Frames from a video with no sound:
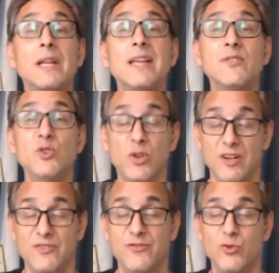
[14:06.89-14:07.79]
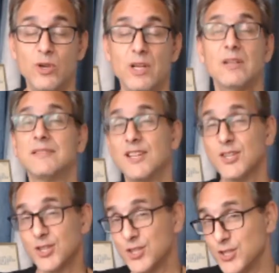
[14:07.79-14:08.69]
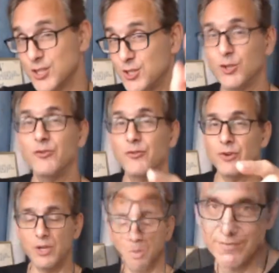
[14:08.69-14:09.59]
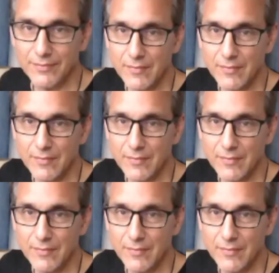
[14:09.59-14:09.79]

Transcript: And if you can afford it, good for you.